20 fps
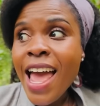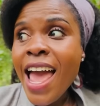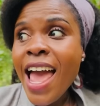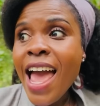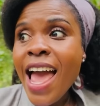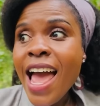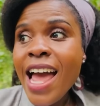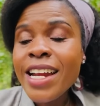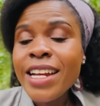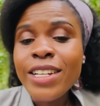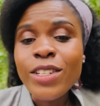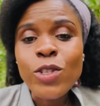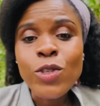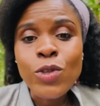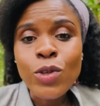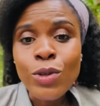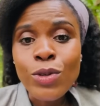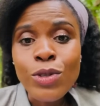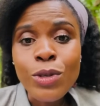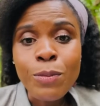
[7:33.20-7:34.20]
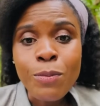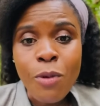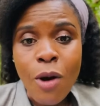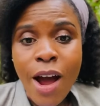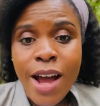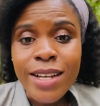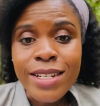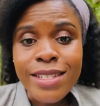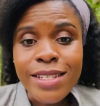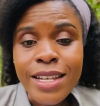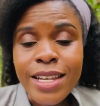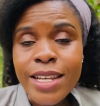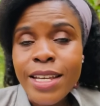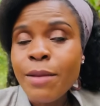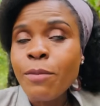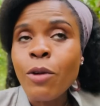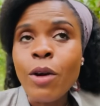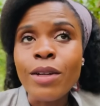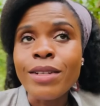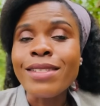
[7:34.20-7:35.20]
And it's so
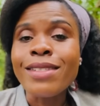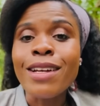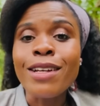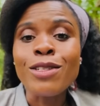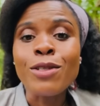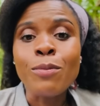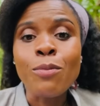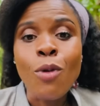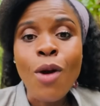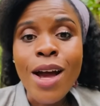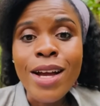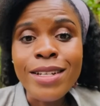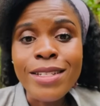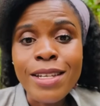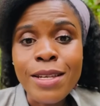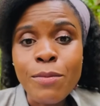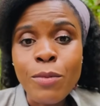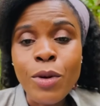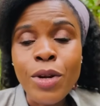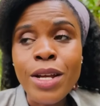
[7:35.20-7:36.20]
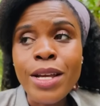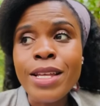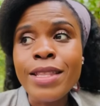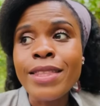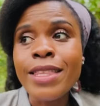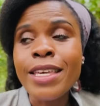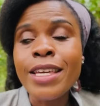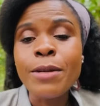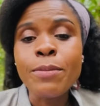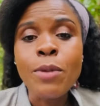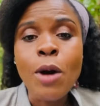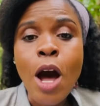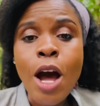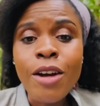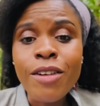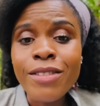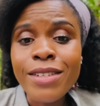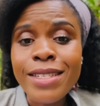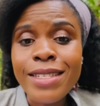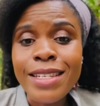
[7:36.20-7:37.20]
surprising. Well, it's not surprising, but the
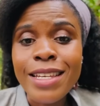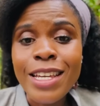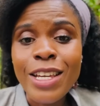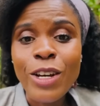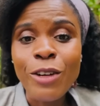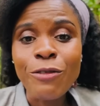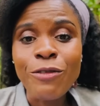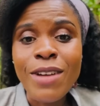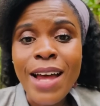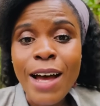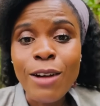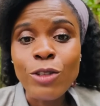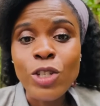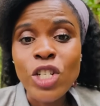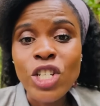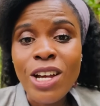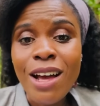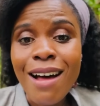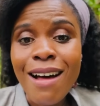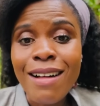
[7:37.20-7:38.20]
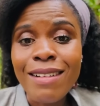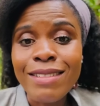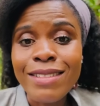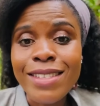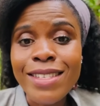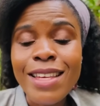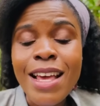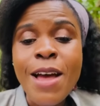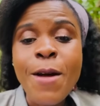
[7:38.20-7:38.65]
hypocrisy of now Charles